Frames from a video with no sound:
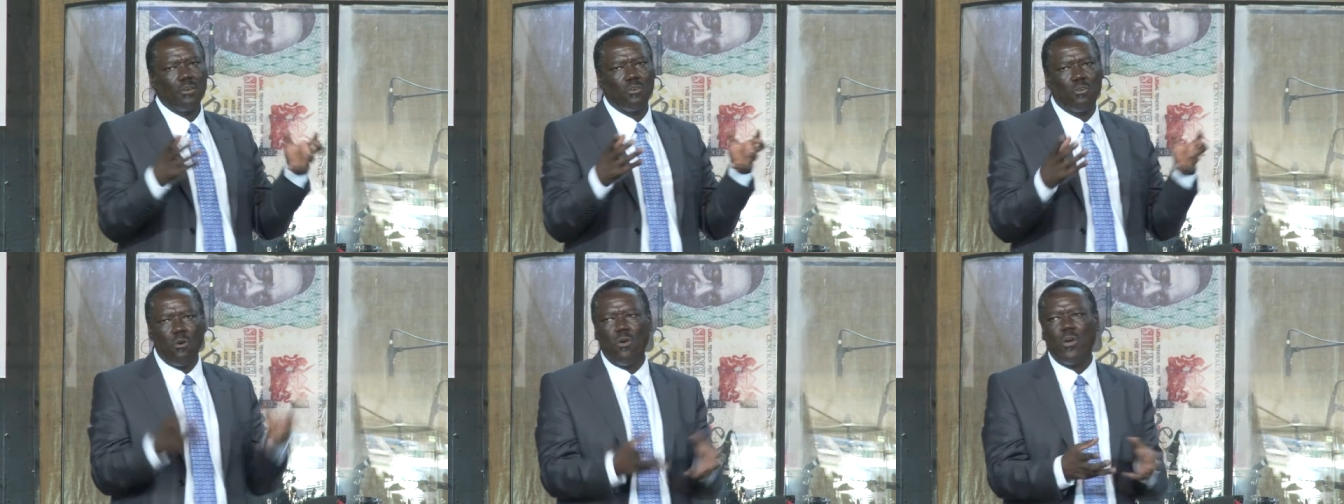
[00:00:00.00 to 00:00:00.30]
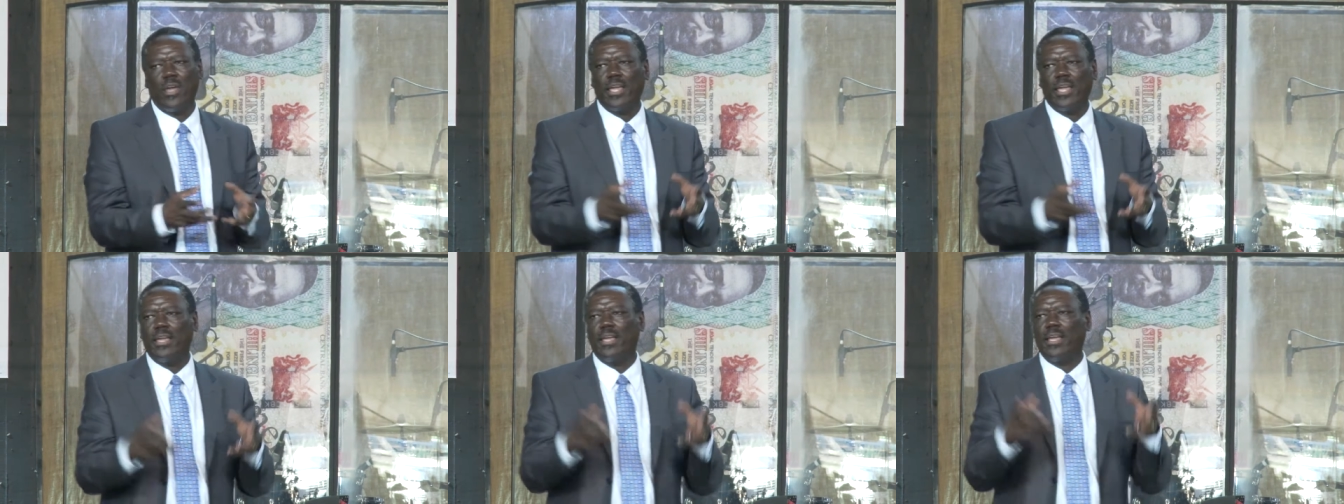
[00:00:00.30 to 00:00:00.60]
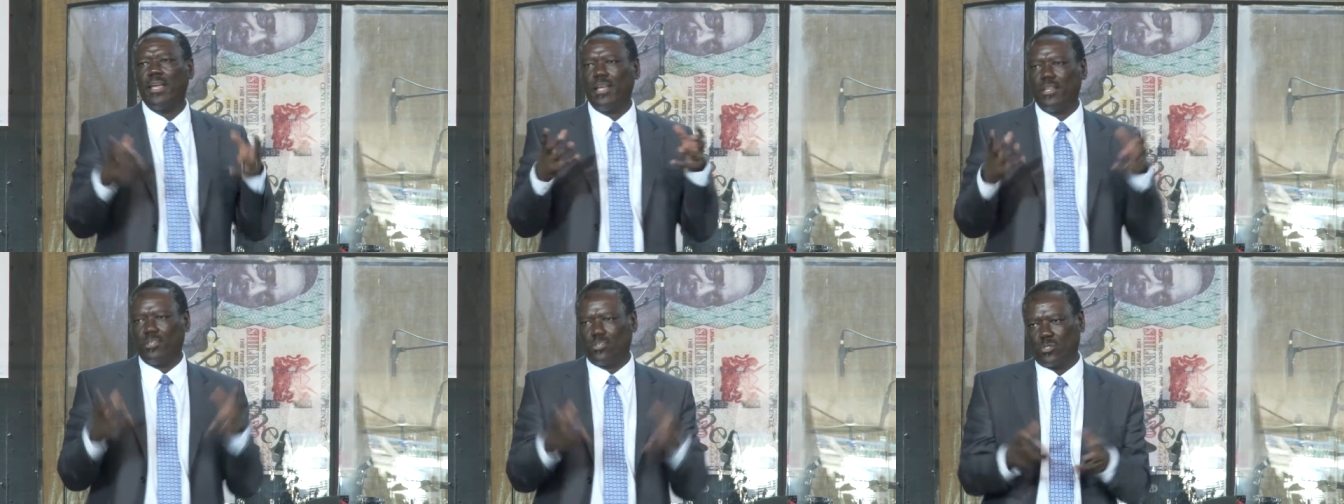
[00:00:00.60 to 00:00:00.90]
going
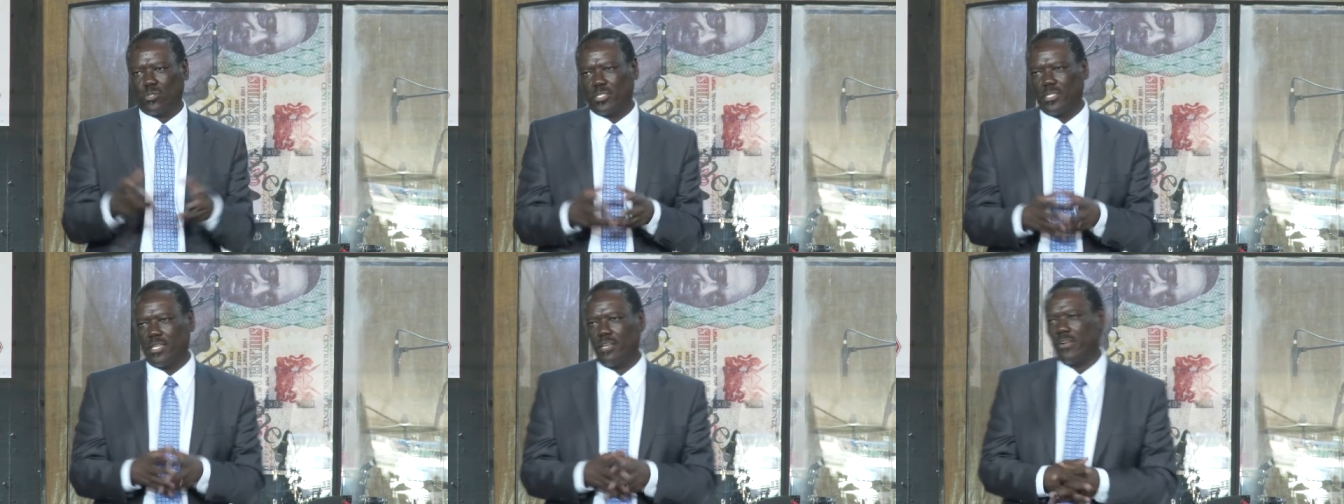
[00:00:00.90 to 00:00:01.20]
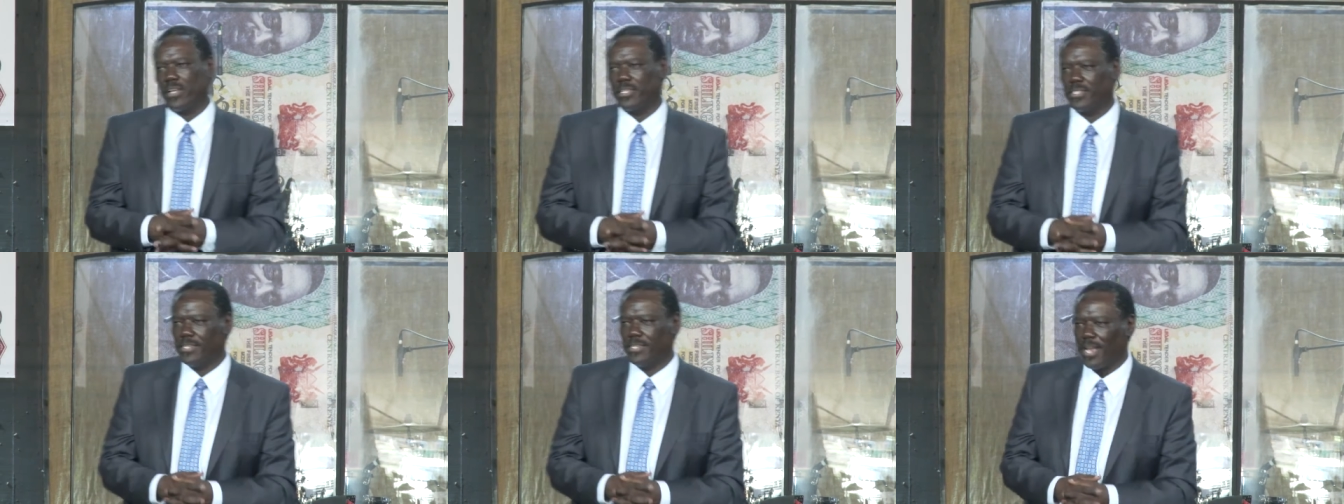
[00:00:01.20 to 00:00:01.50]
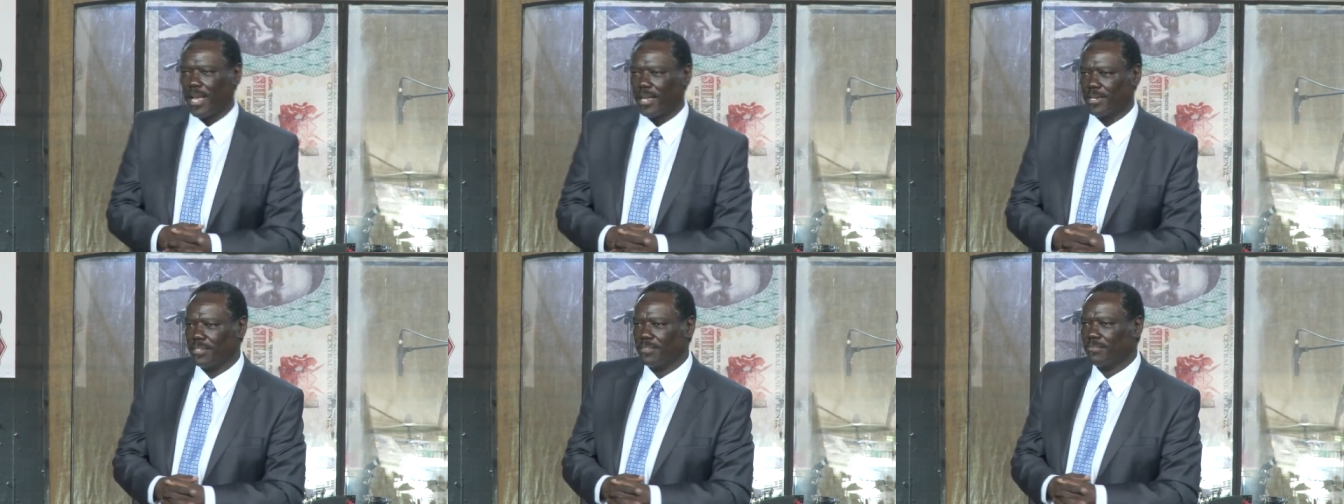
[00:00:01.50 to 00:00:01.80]
into serious
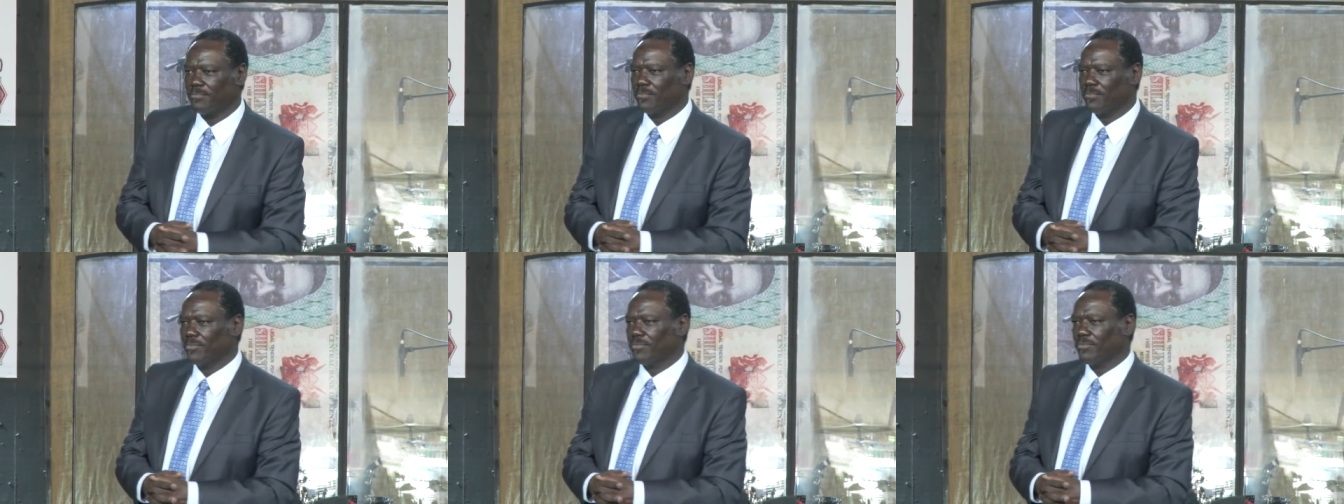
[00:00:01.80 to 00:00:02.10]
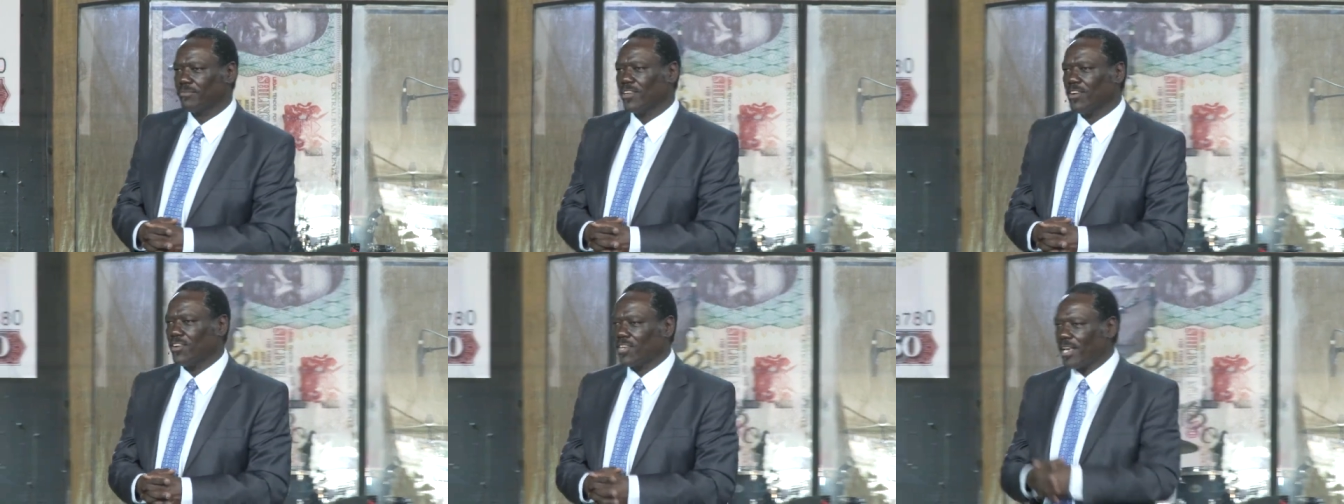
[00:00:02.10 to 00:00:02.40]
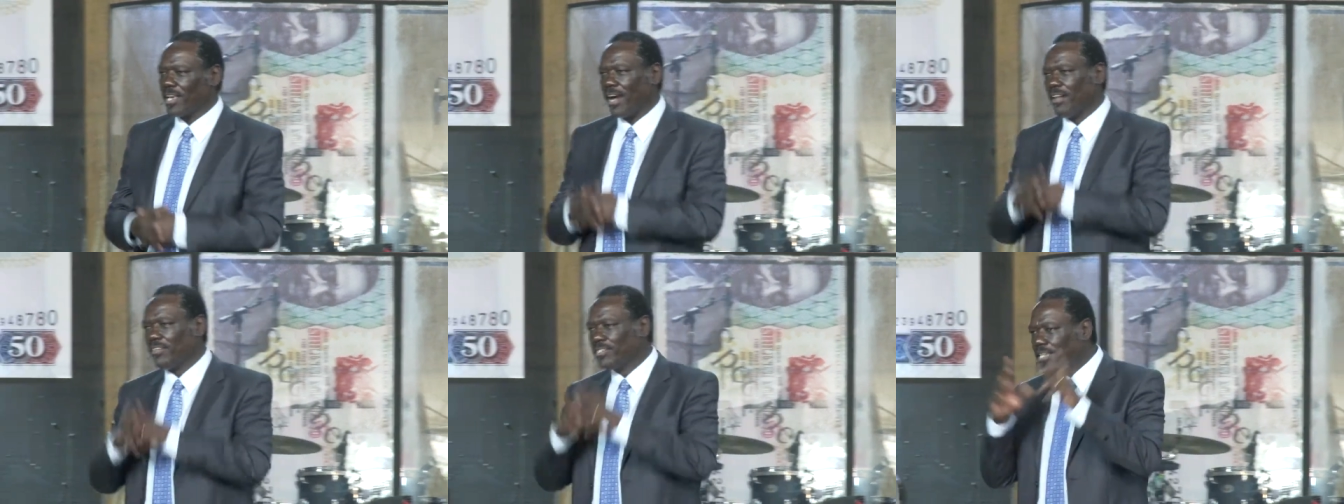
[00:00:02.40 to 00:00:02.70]
debt?
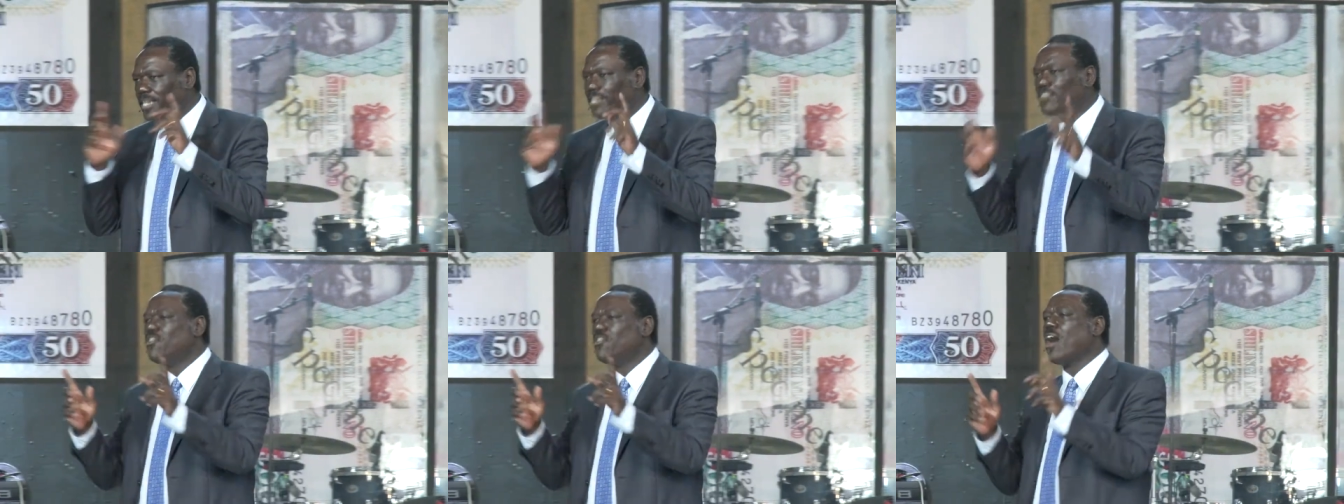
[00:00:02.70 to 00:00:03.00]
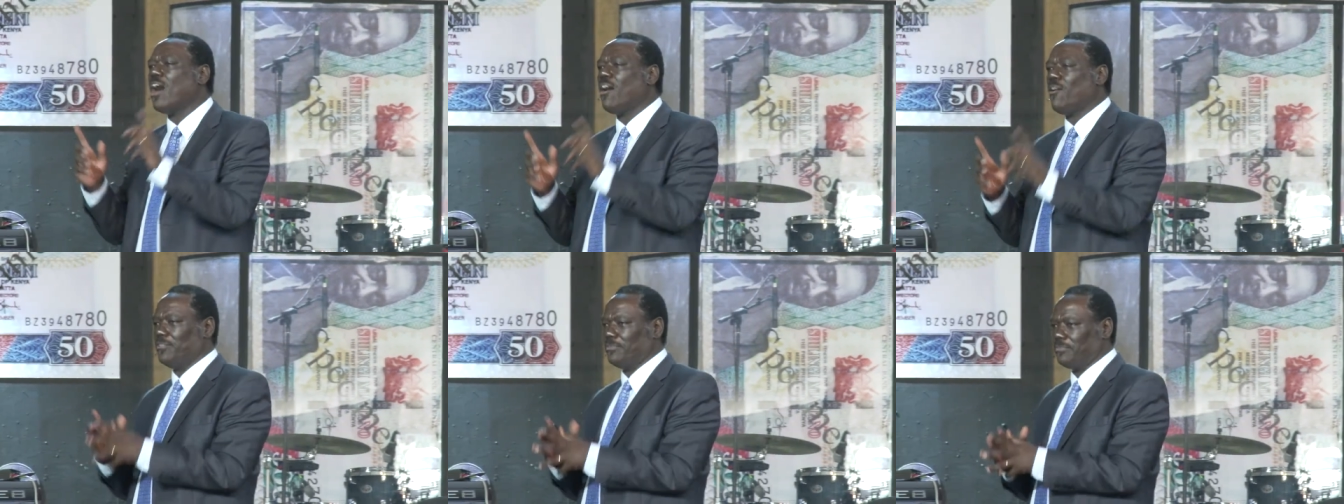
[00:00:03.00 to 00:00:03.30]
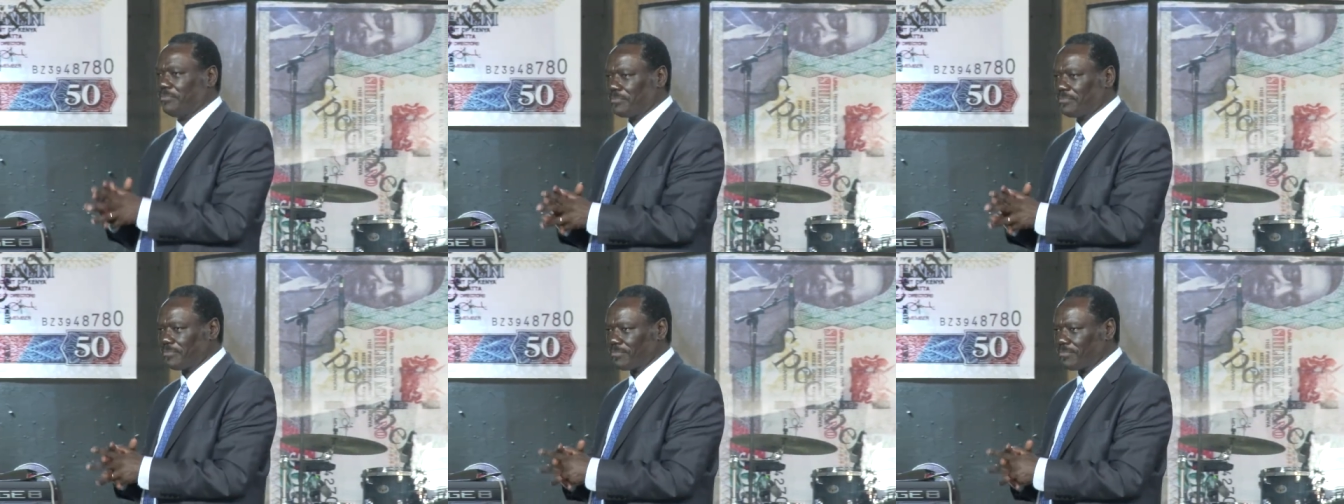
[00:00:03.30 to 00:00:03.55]
Okay, I'll tell you how.